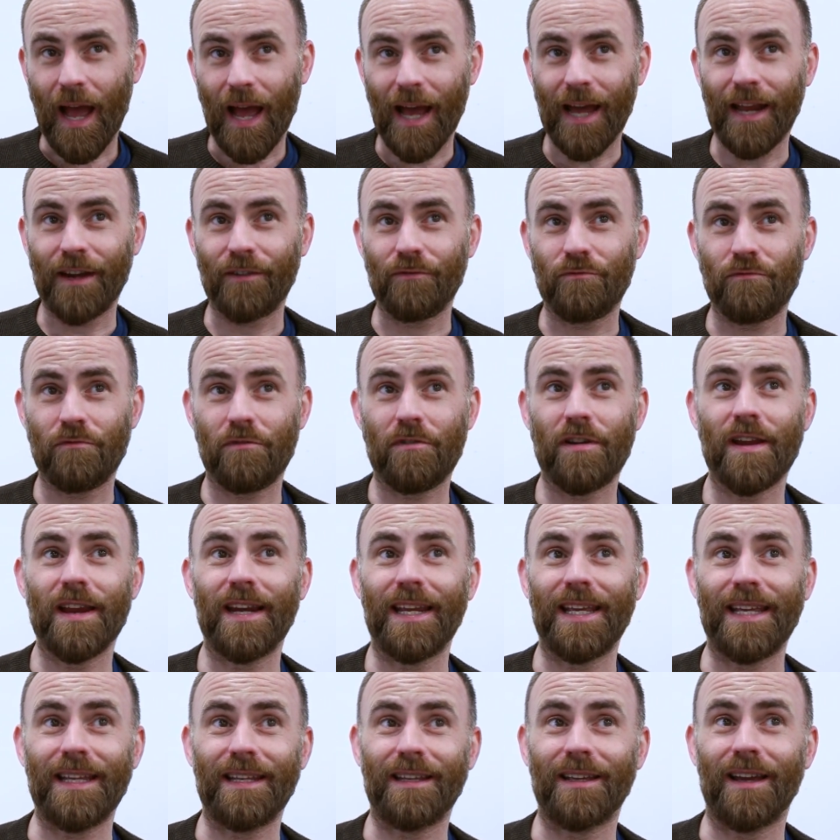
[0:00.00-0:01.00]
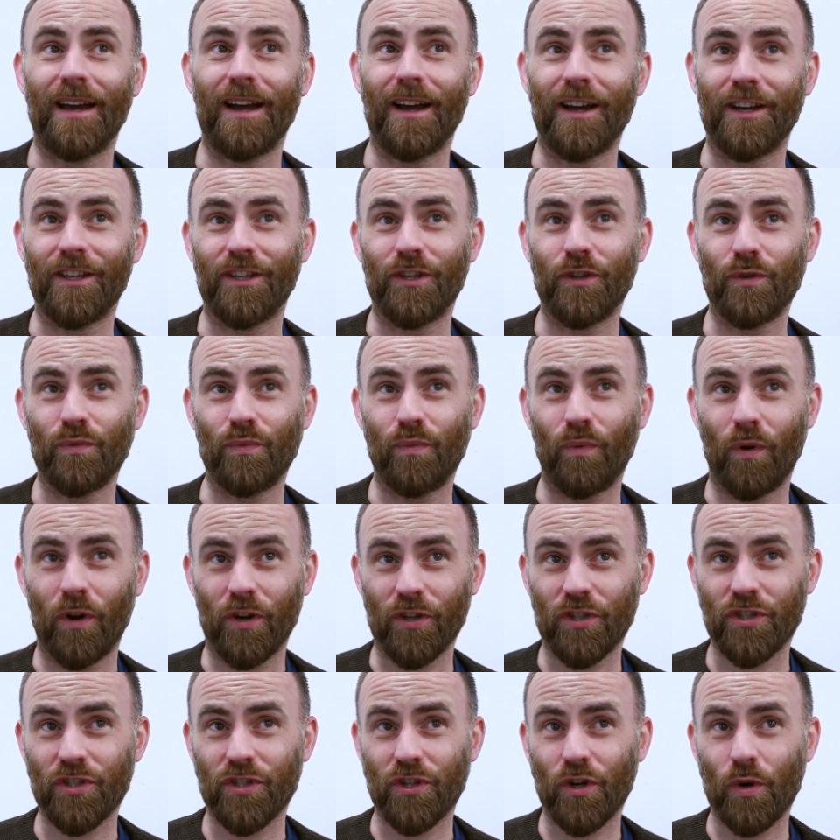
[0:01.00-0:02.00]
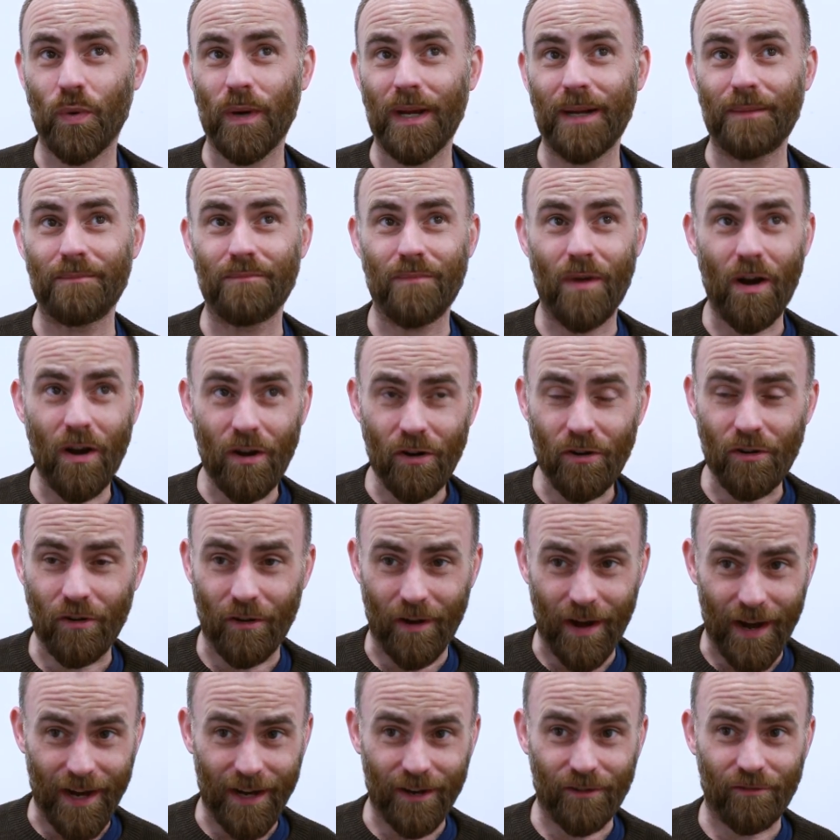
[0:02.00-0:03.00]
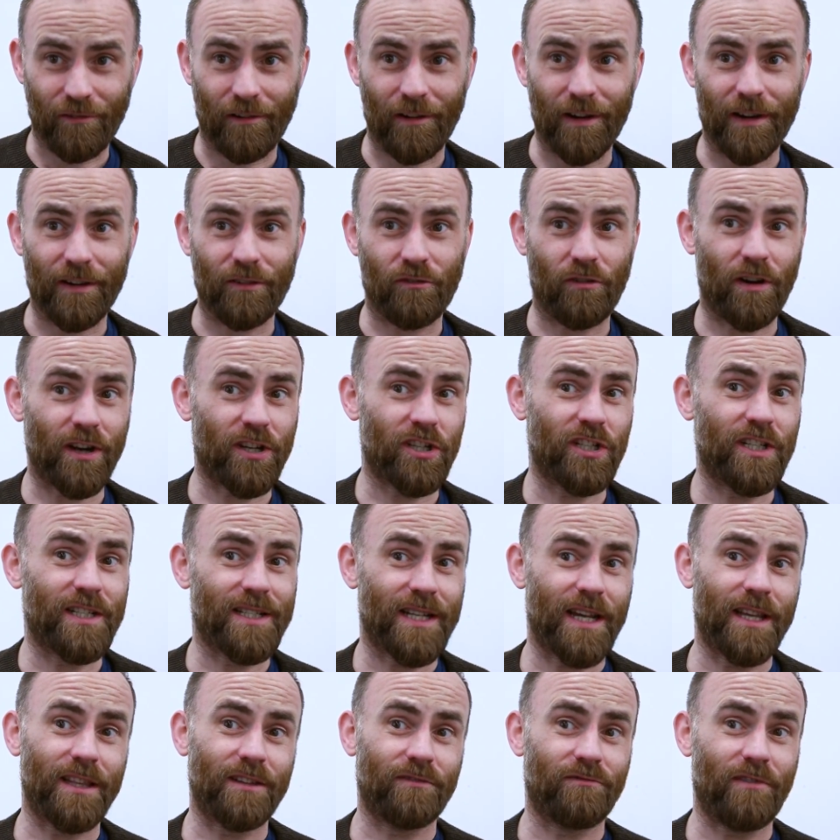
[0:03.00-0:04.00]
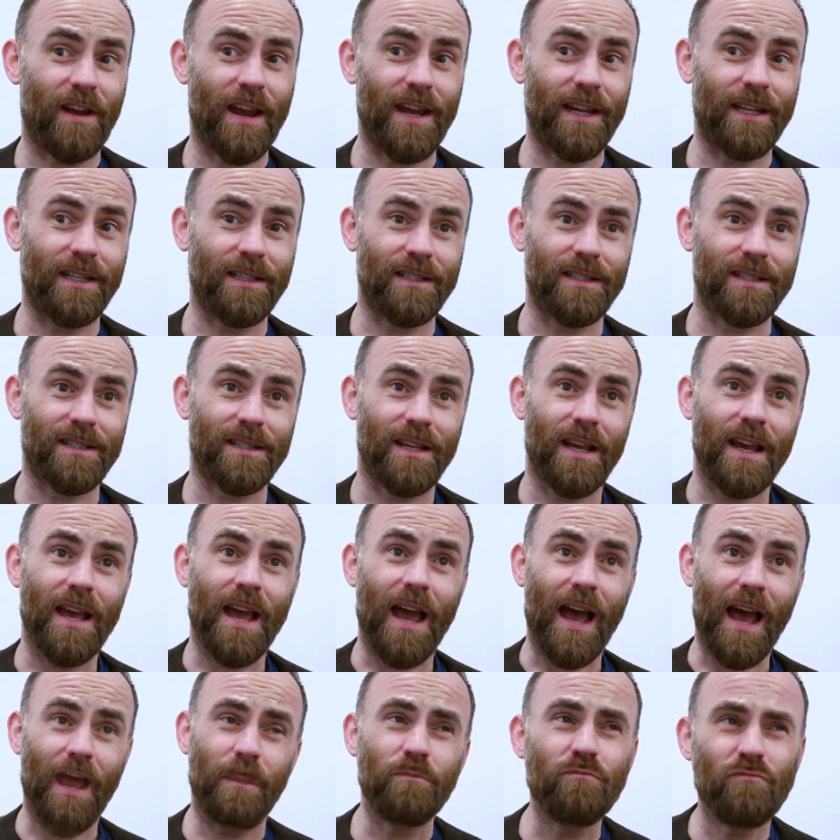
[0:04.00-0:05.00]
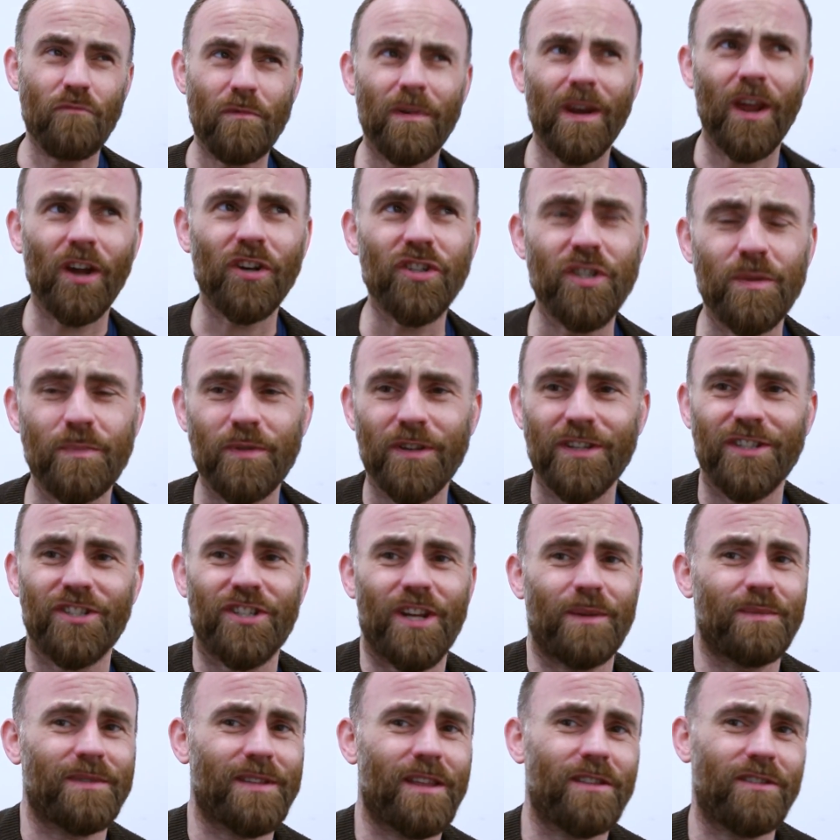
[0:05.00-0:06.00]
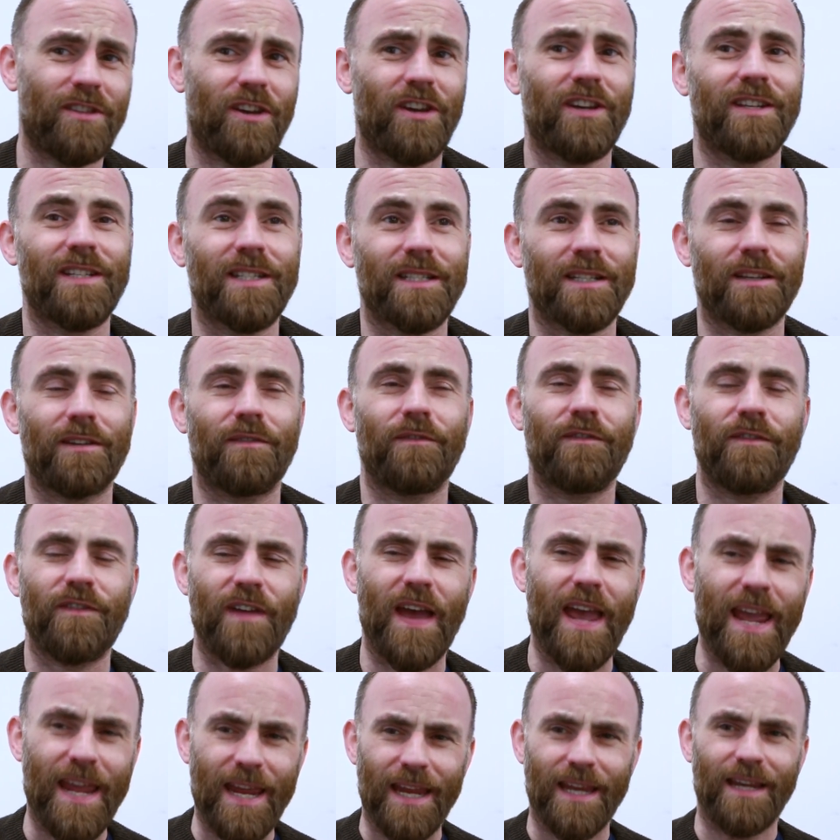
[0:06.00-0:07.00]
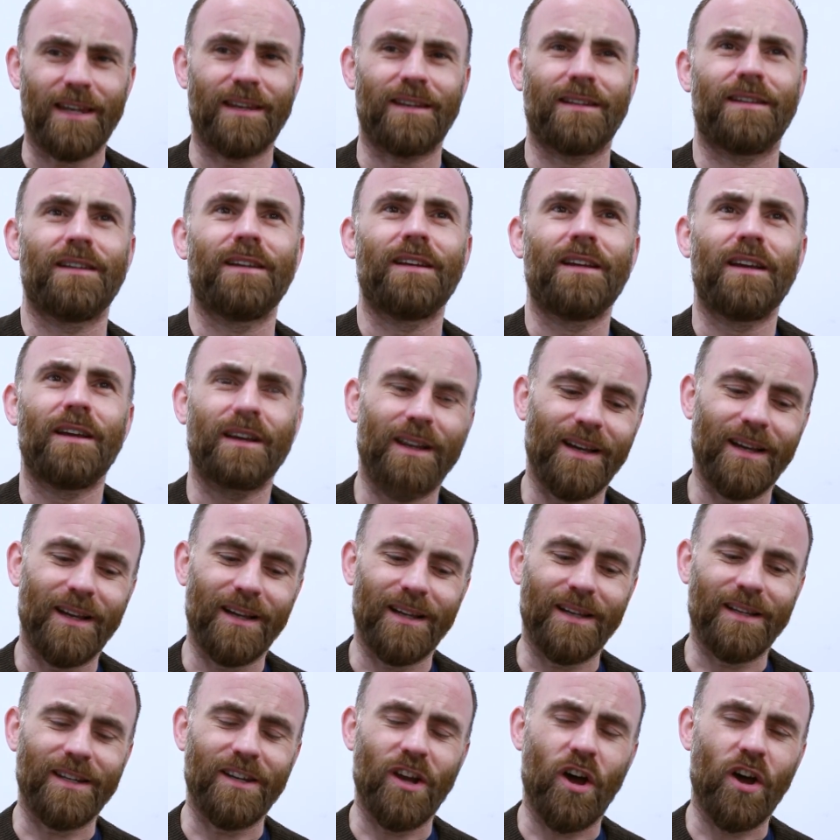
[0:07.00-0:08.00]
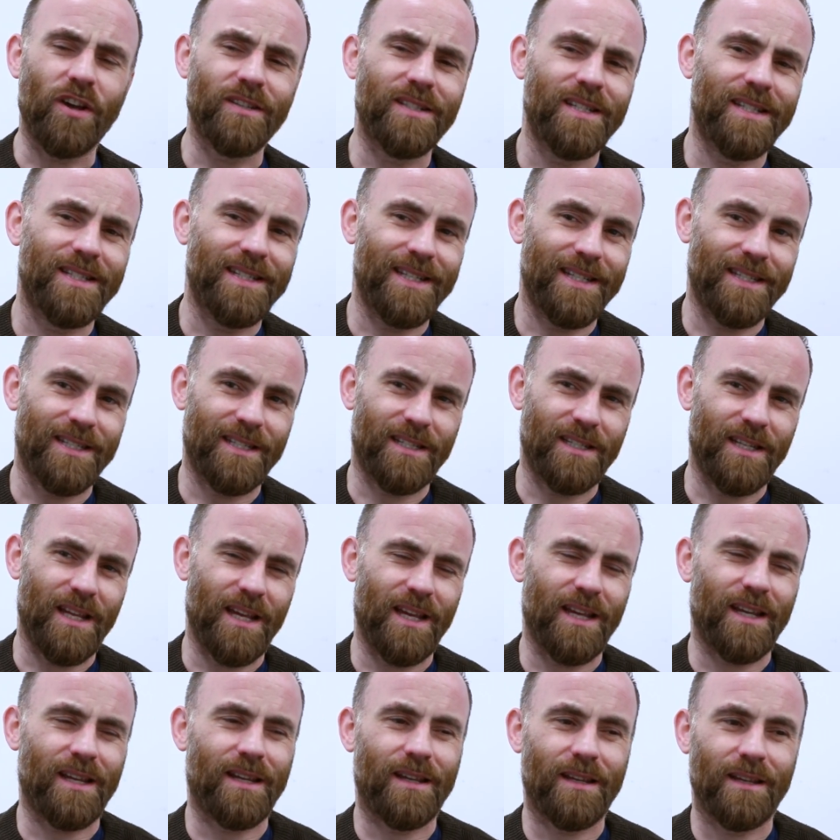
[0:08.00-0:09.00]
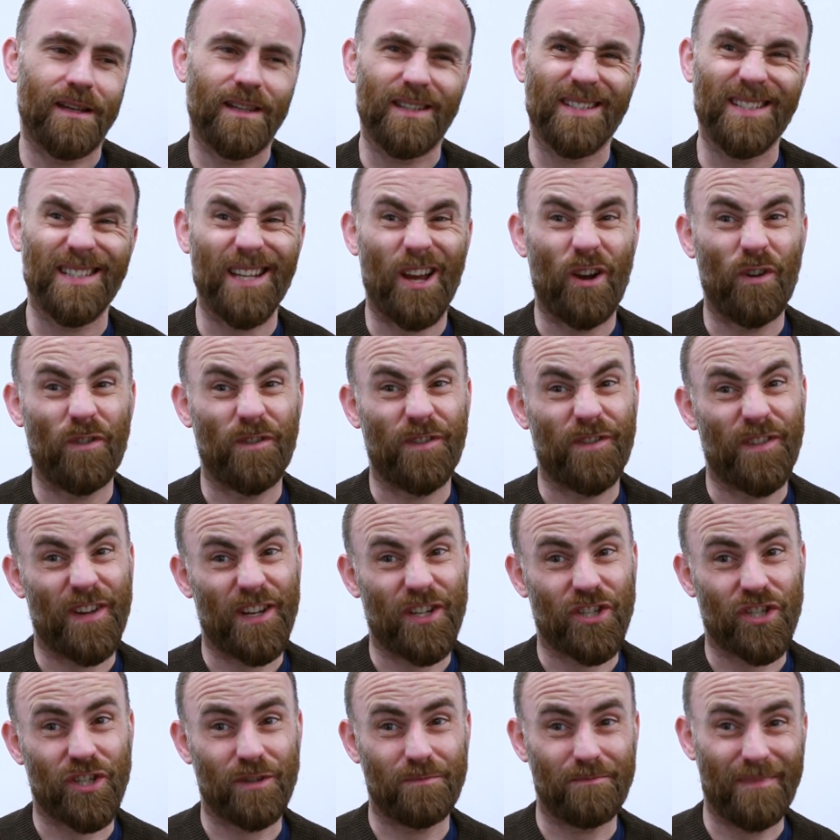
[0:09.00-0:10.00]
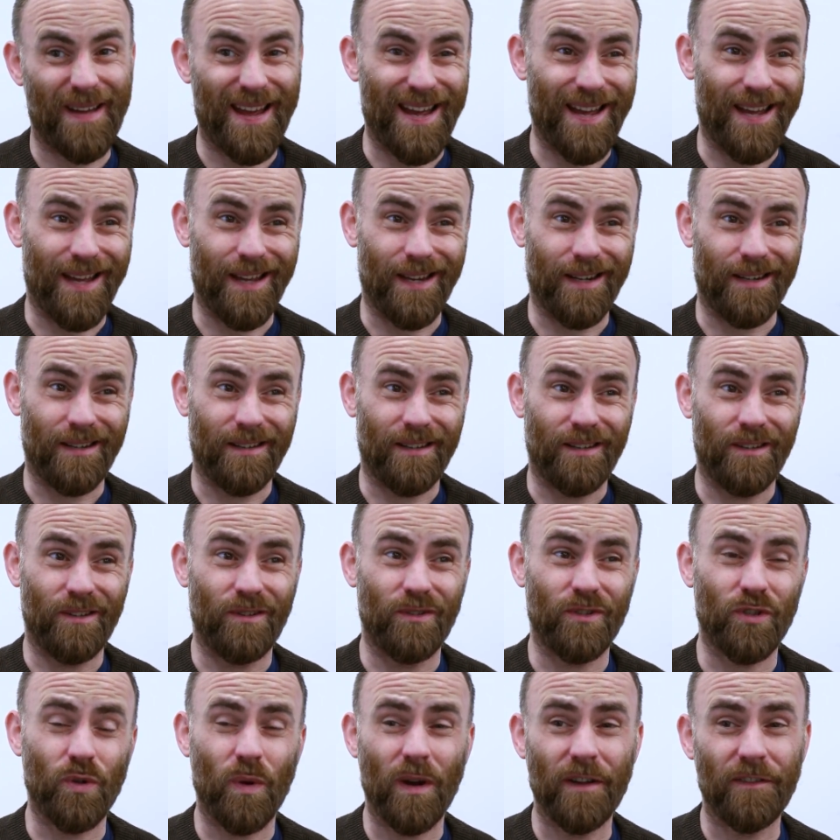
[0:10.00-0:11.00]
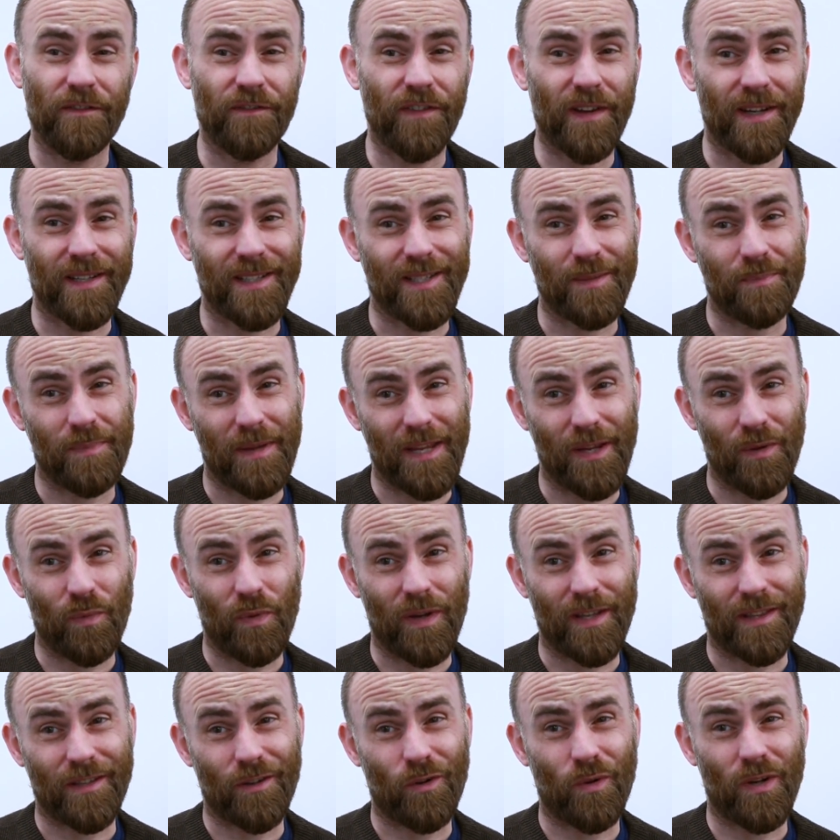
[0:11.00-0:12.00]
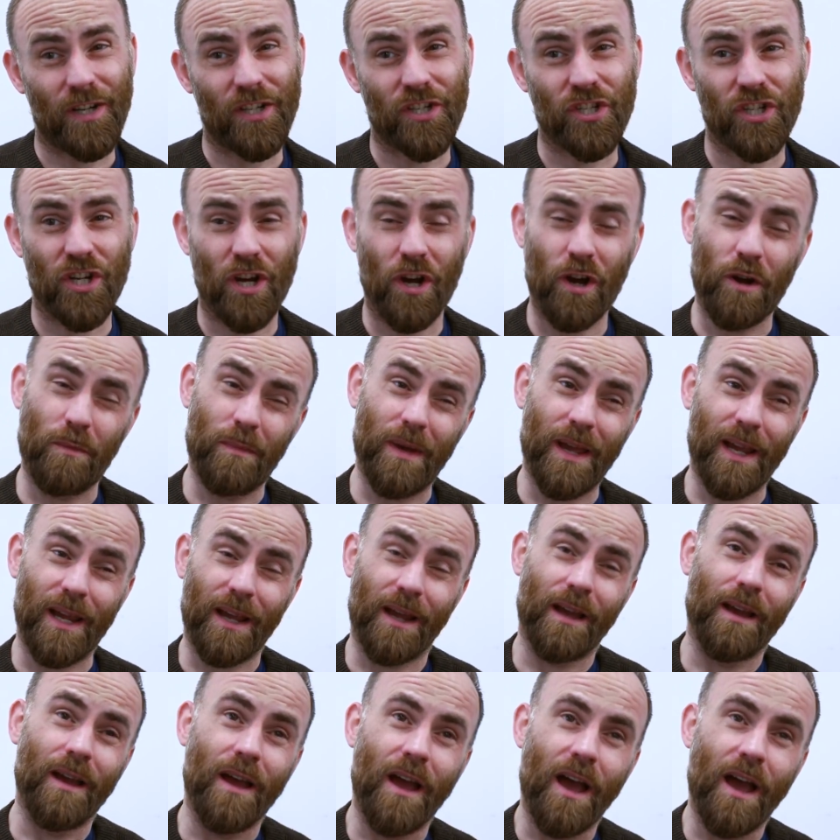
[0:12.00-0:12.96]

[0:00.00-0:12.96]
And really, you watch Queen Margaret gradually take the reins, largely because James III is a vain, narcissistic, selfish man who's quite fun to be with and quite charming.